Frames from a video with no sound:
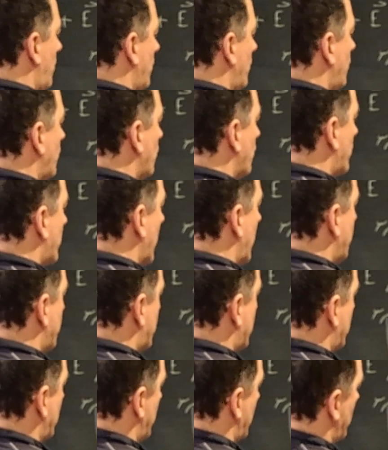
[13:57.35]
u
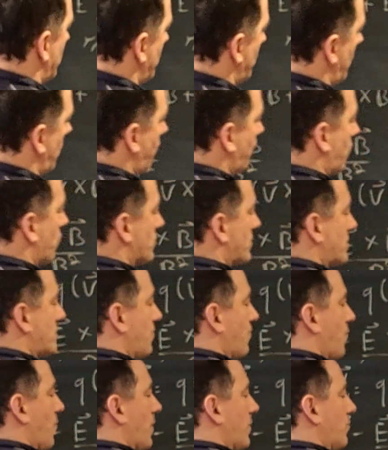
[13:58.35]
times t. And of course,
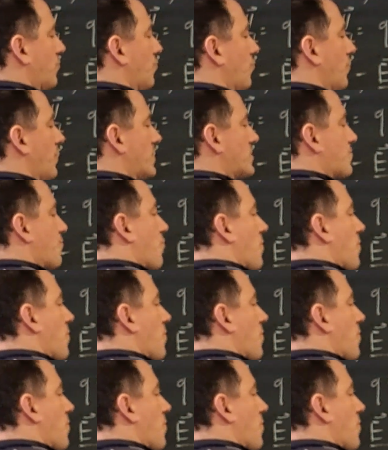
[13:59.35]
if we want to know x